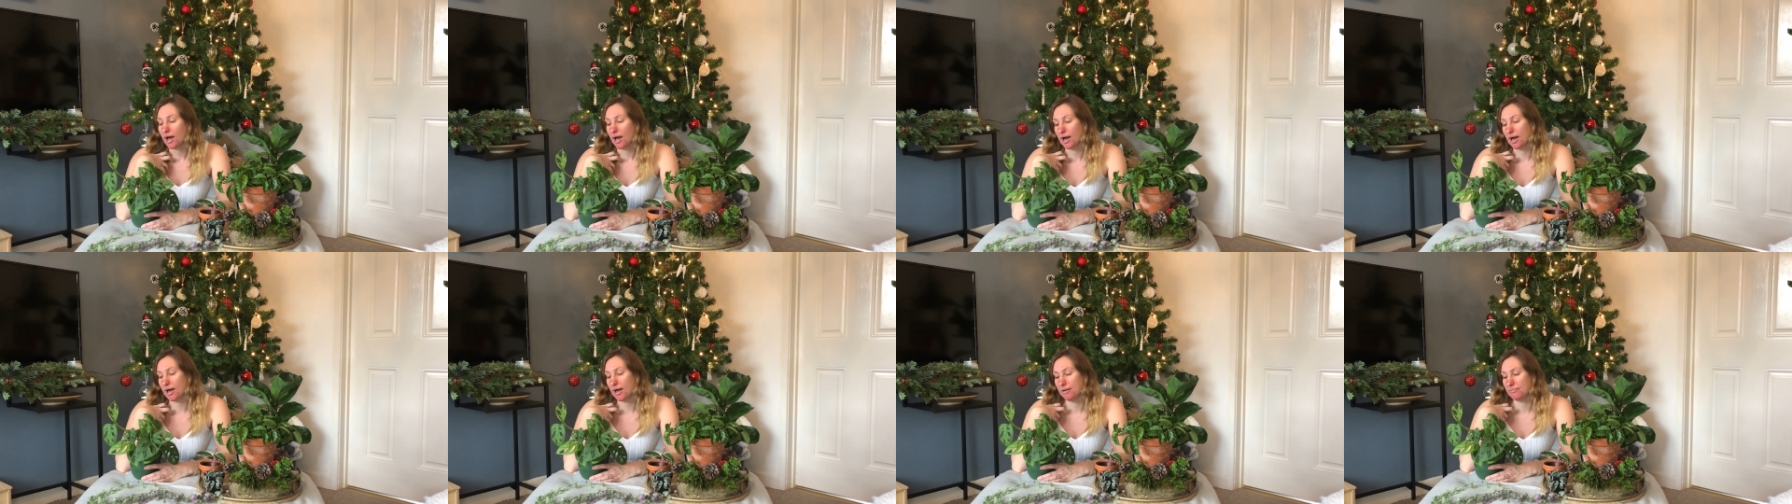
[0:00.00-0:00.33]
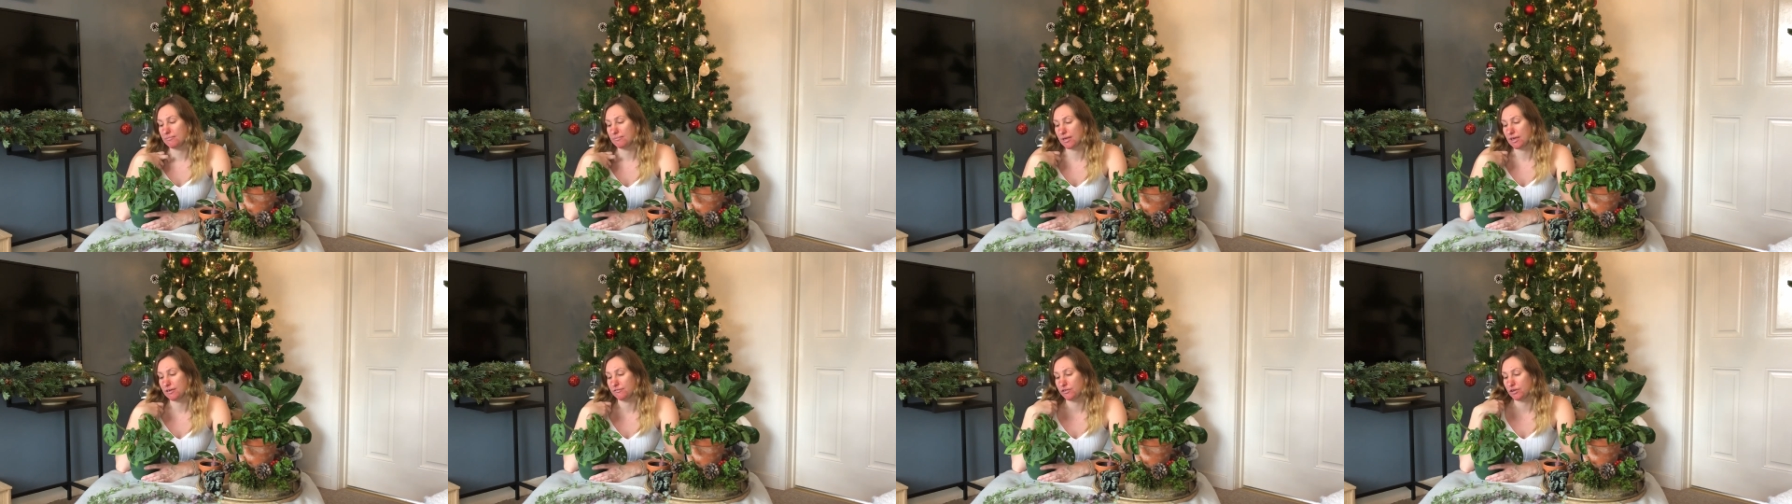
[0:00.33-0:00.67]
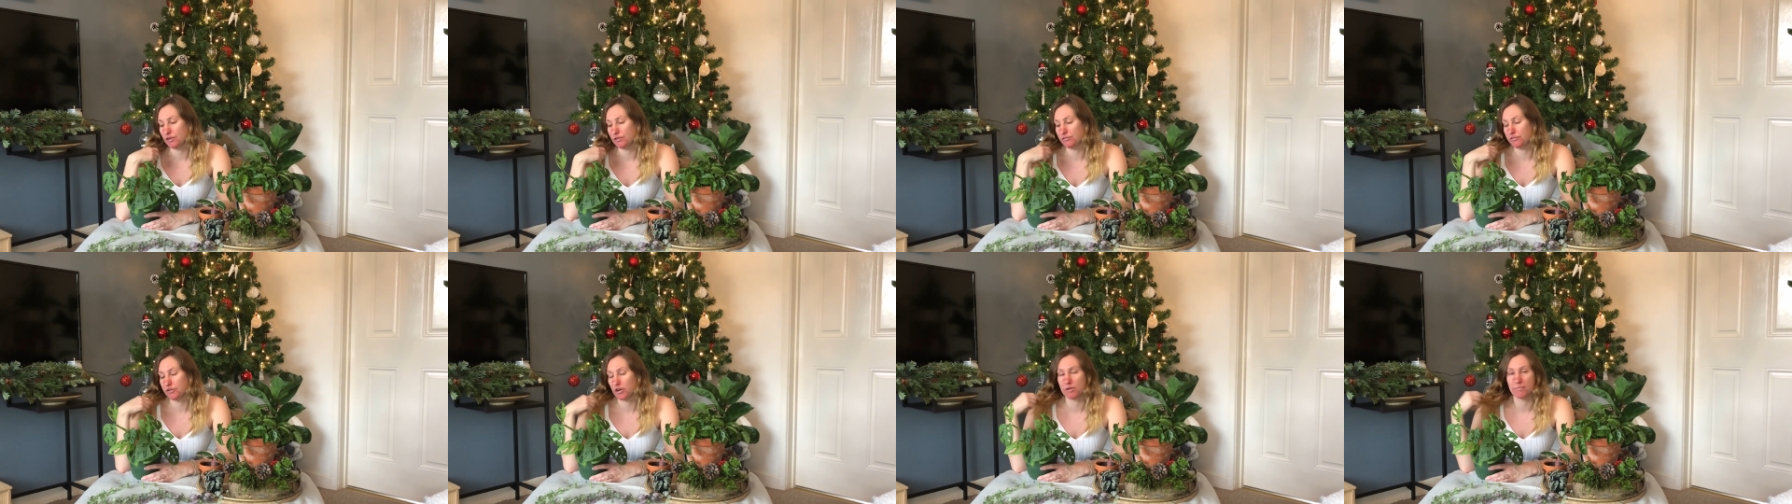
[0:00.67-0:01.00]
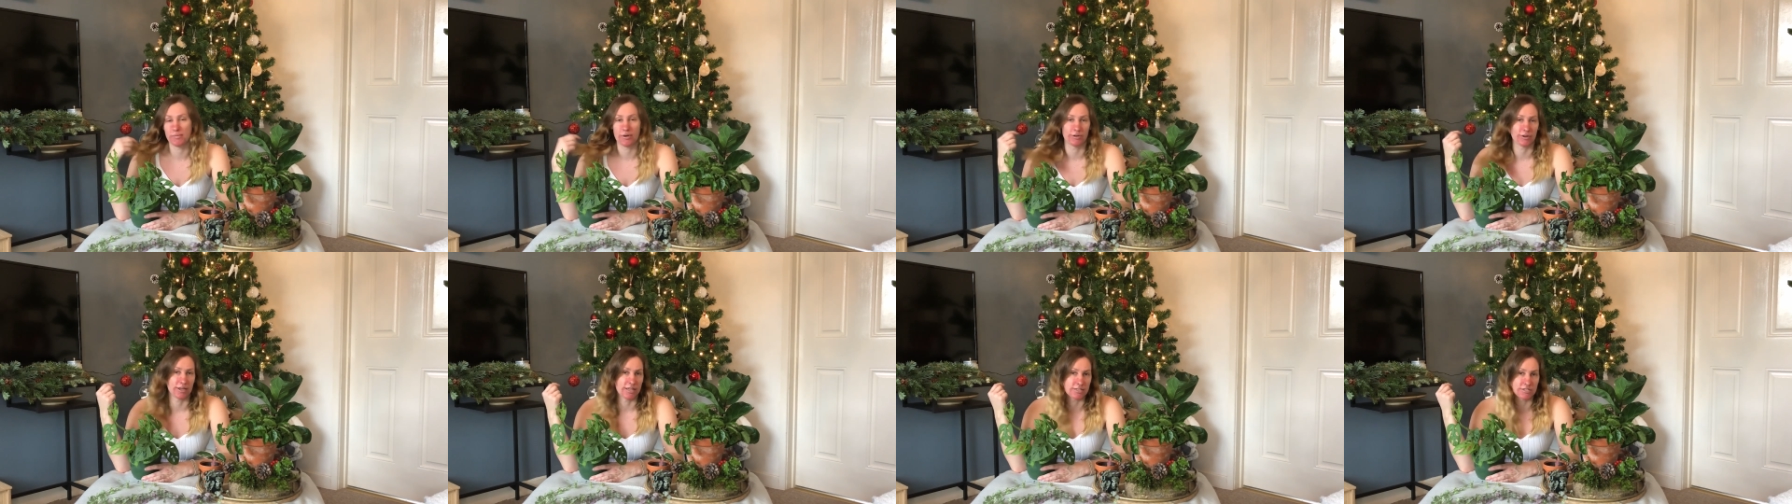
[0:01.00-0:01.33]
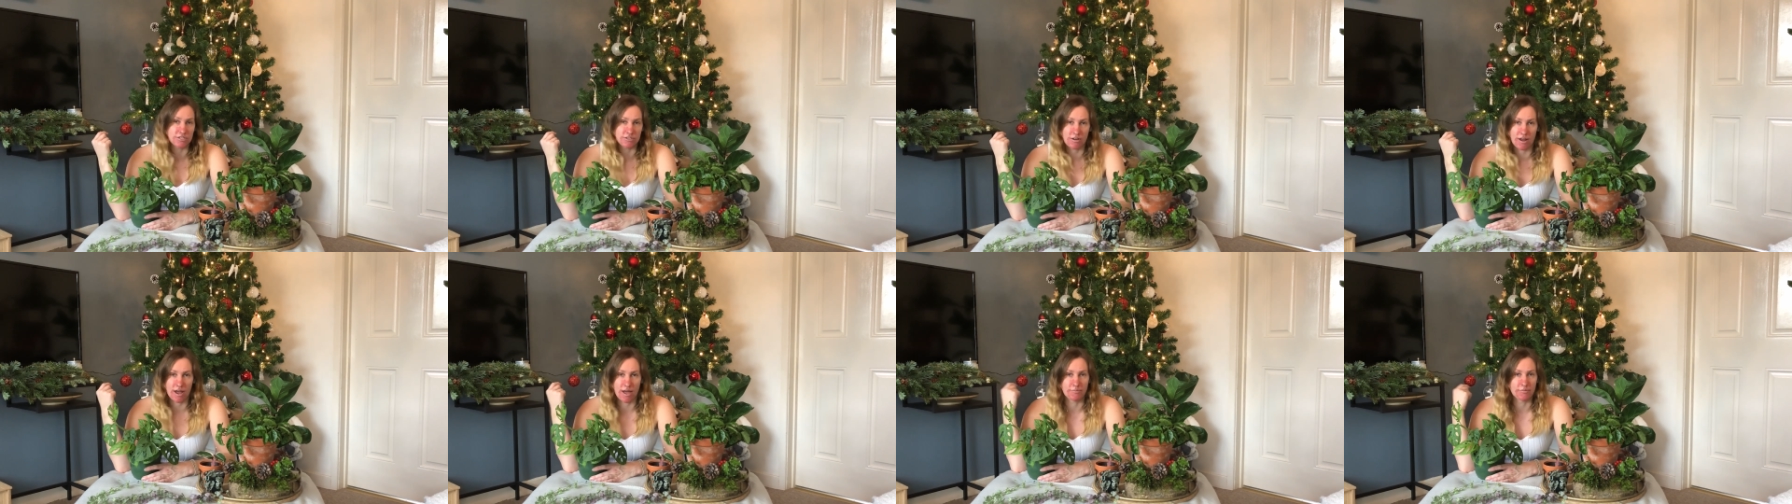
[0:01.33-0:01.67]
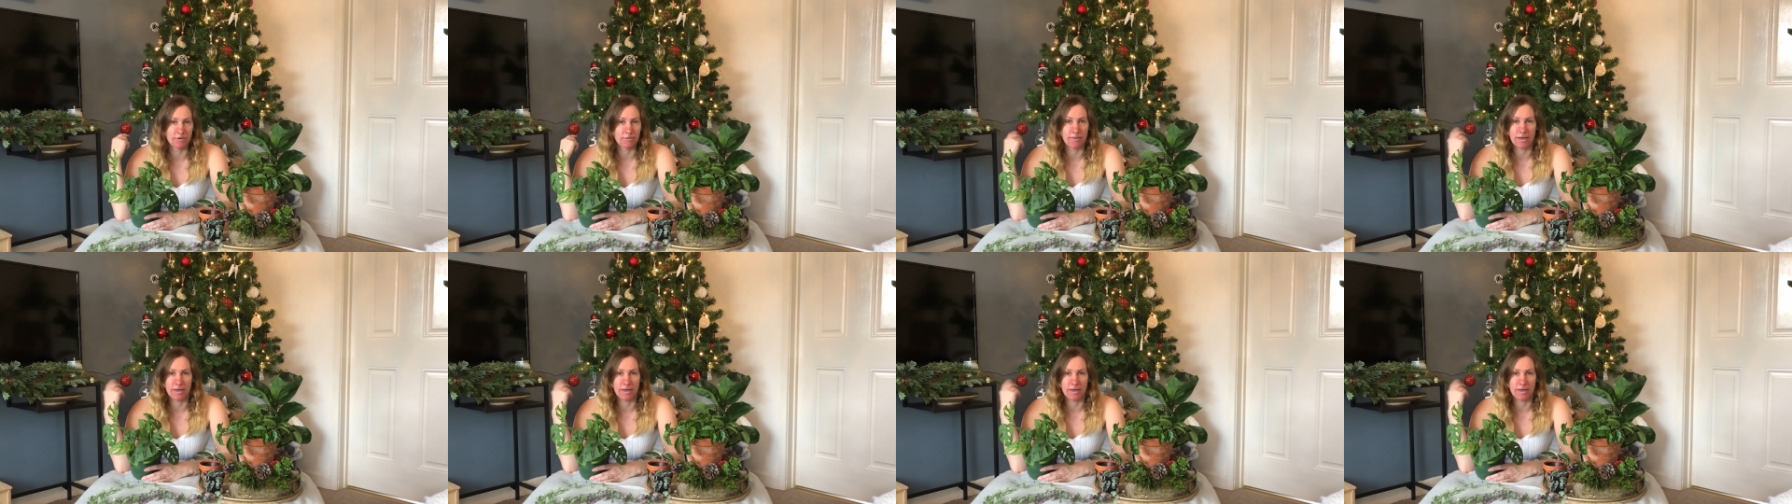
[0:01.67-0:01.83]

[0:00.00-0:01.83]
If you follow me on Instagram,